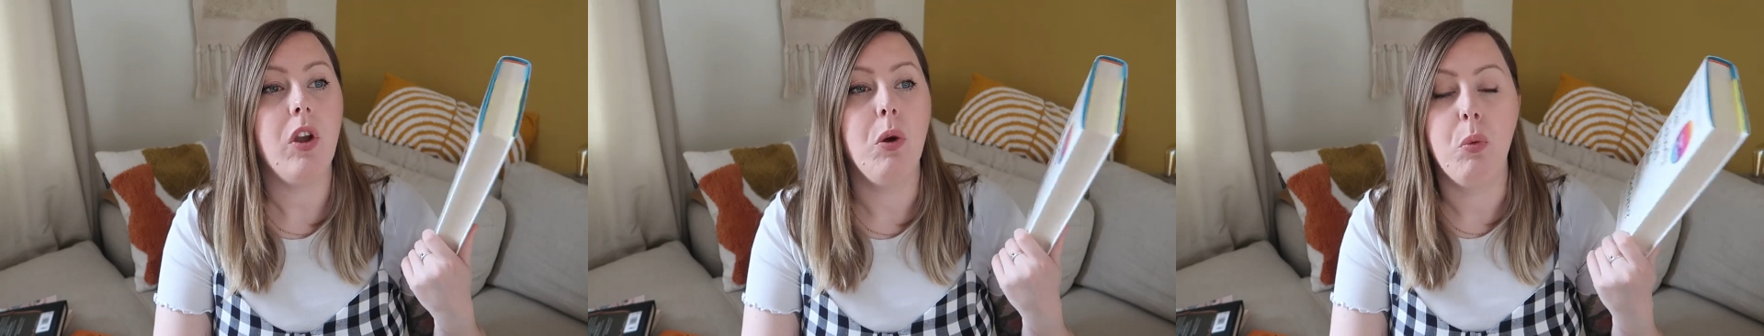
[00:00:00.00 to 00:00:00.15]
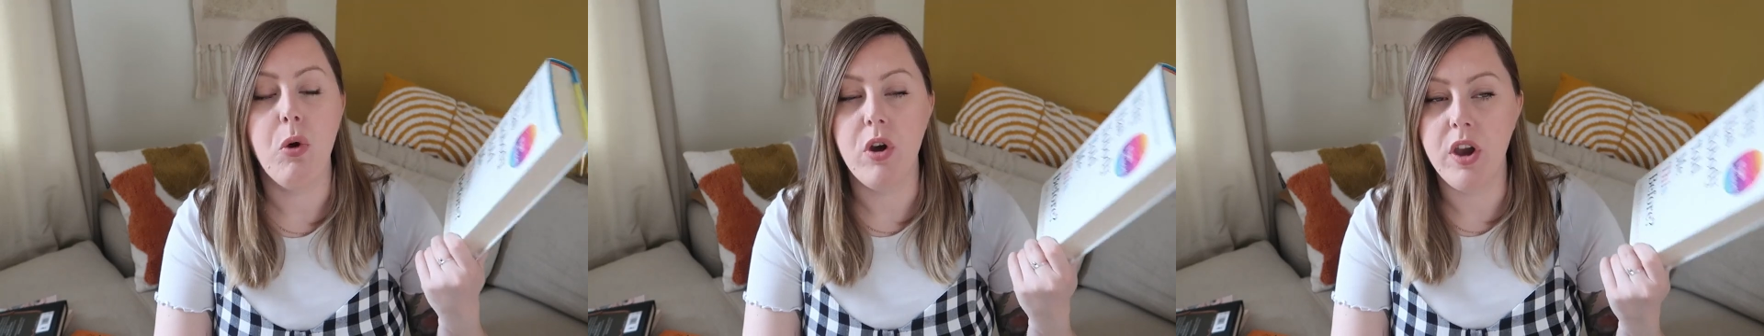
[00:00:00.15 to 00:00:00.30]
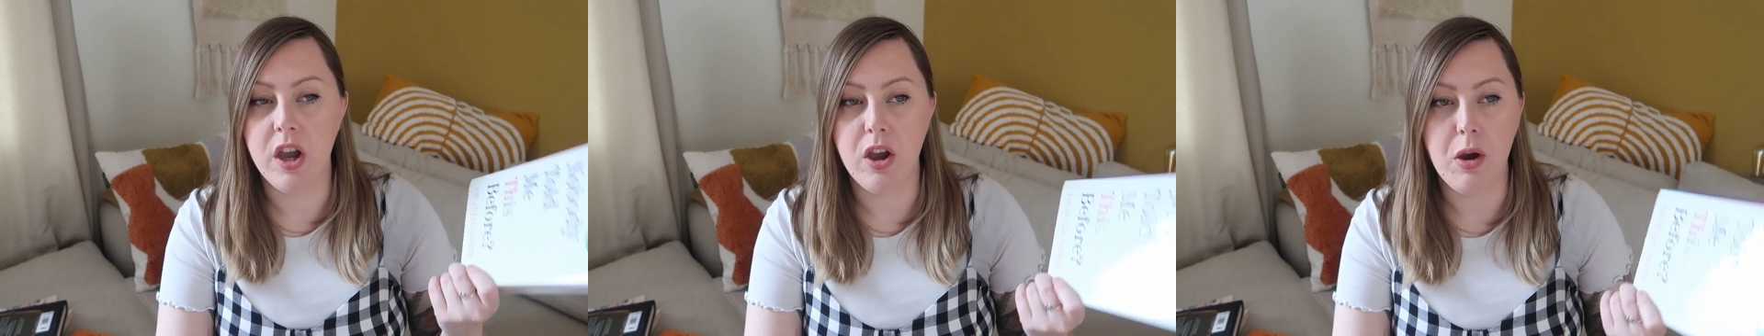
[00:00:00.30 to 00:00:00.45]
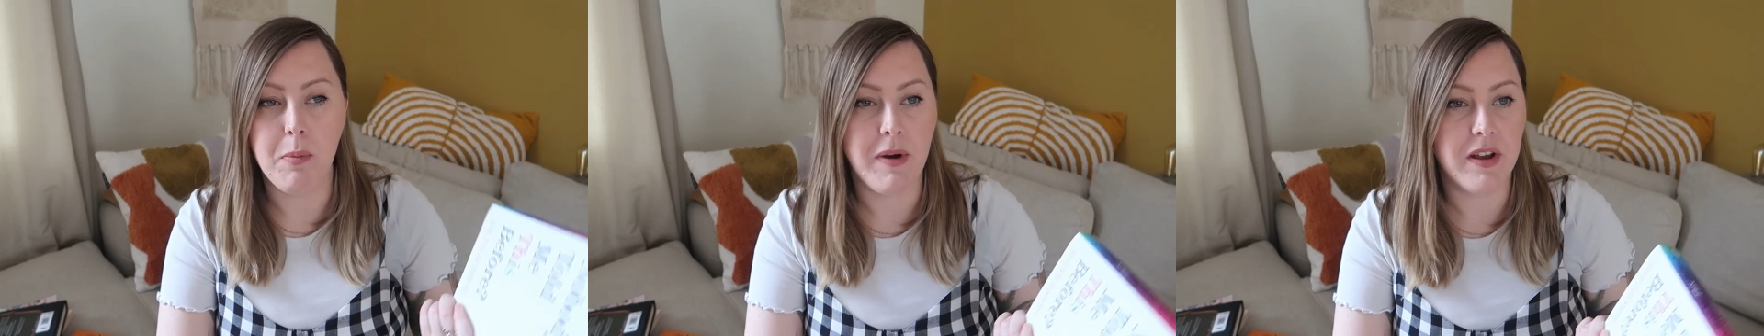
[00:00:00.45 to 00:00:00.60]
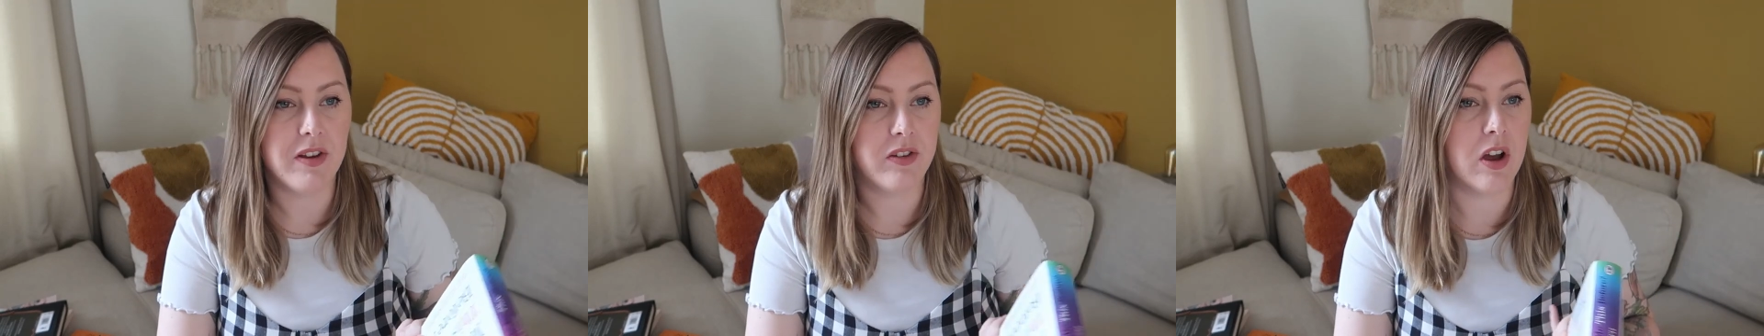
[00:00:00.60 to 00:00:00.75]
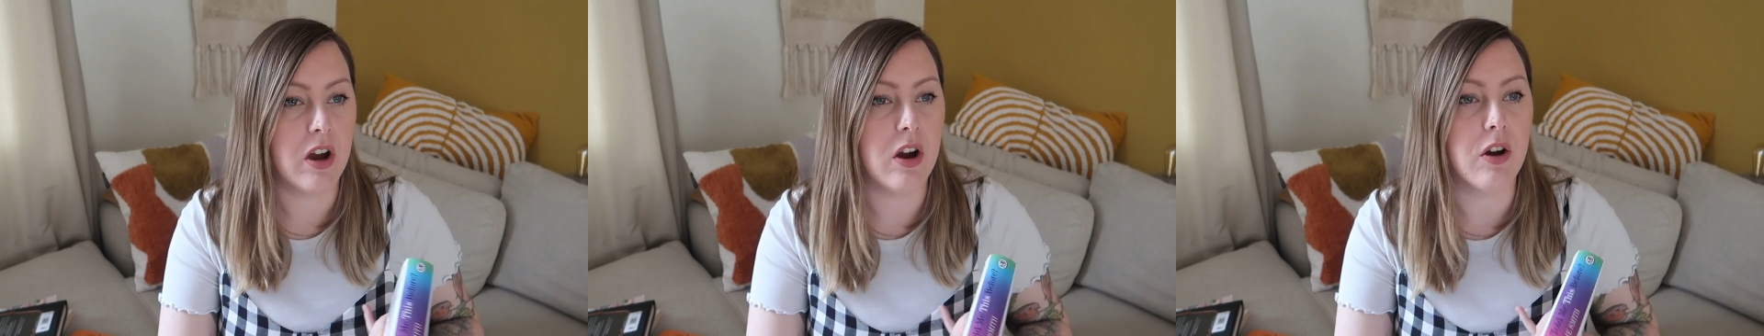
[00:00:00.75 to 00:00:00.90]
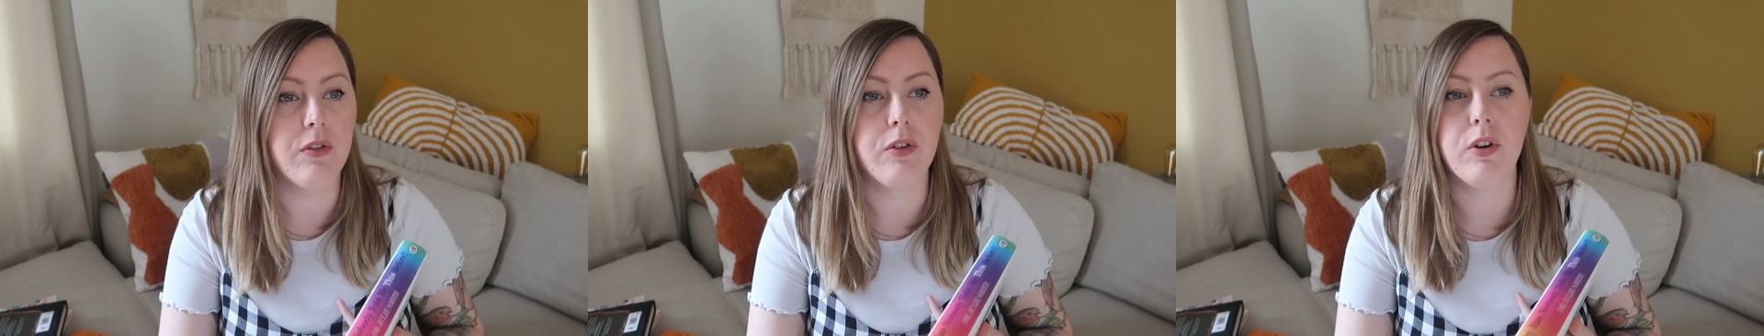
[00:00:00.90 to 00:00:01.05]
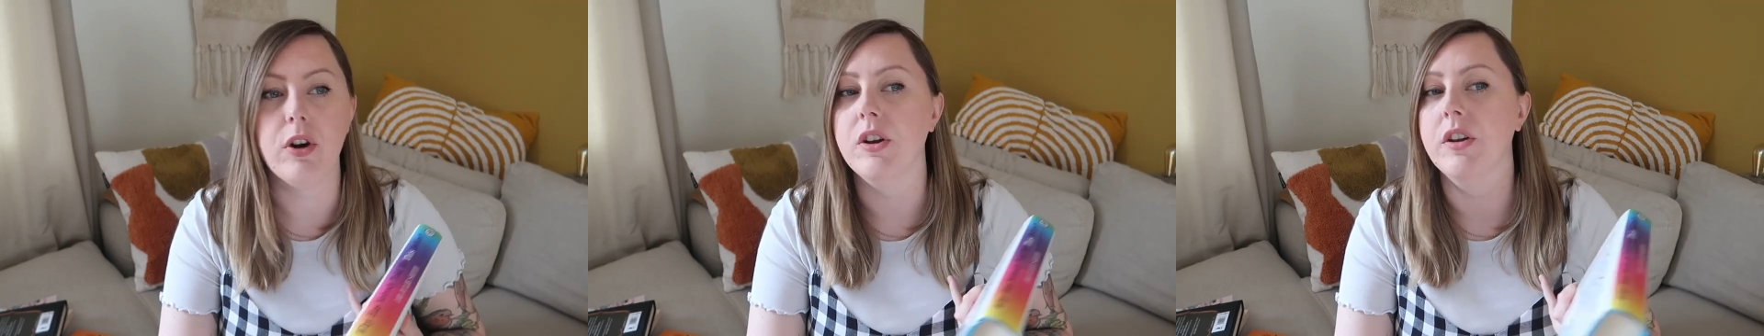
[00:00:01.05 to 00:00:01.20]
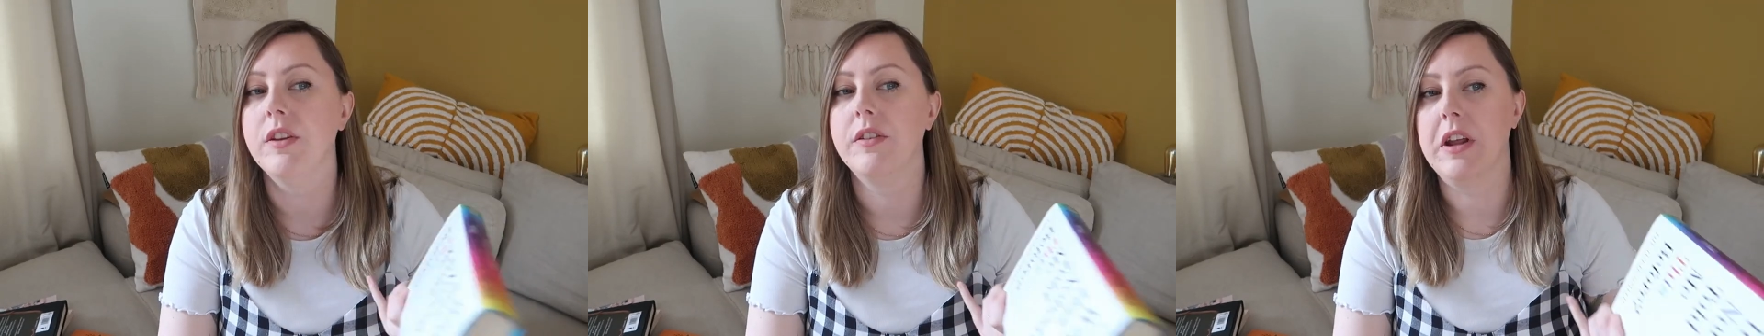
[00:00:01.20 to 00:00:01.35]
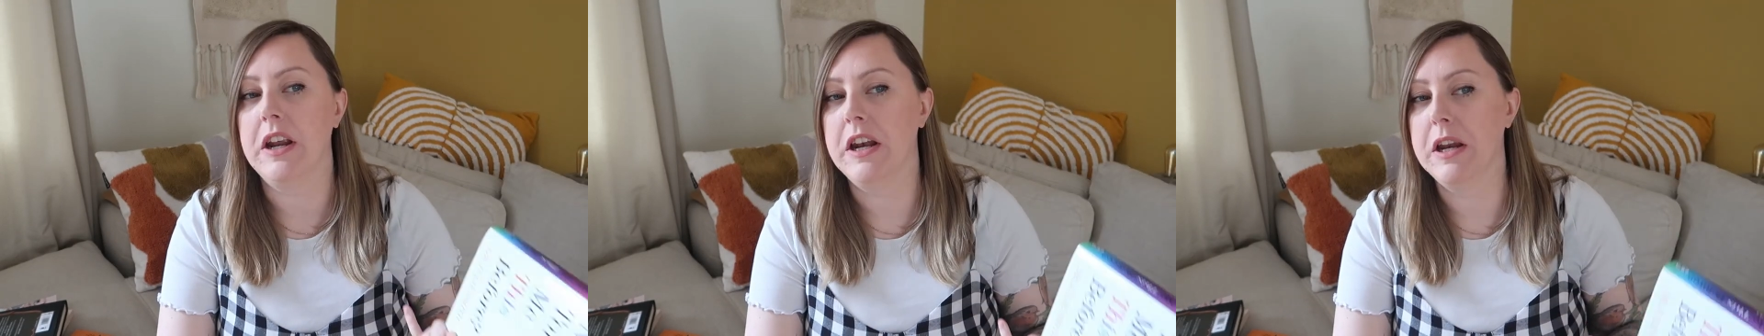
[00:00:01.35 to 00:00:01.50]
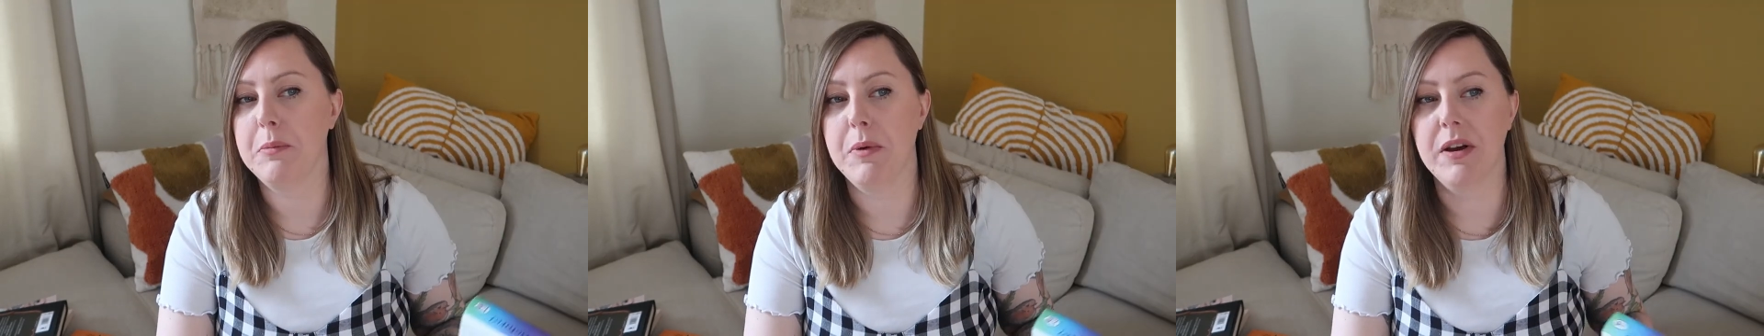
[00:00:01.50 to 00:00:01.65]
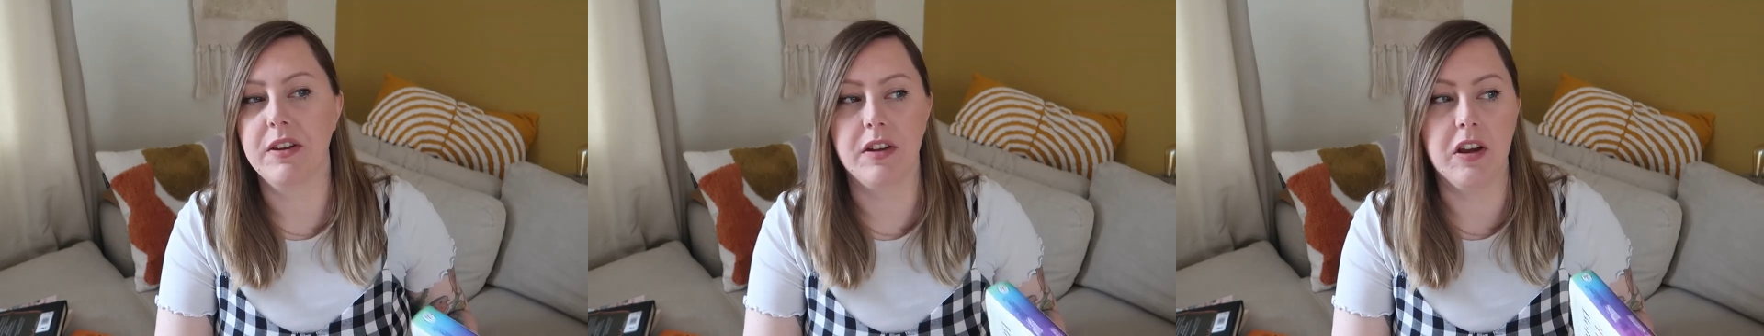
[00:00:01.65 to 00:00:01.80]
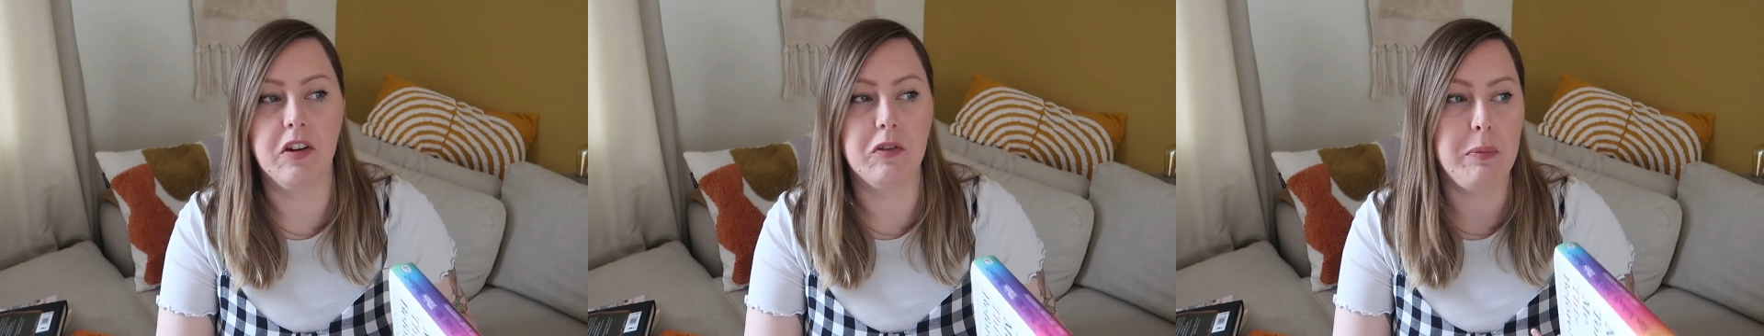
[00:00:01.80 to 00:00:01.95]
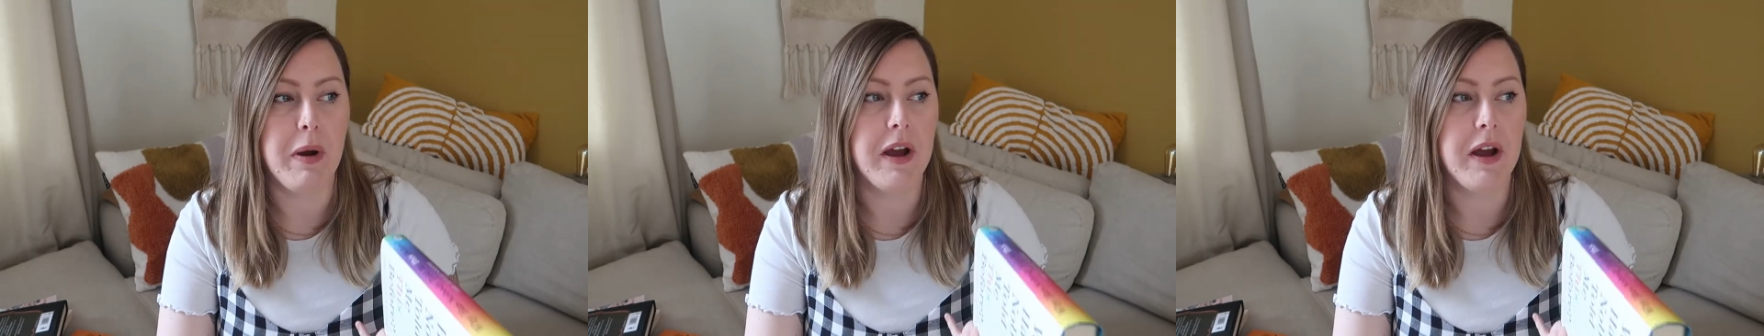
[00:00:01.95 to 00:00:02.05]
working on myself, understanding myself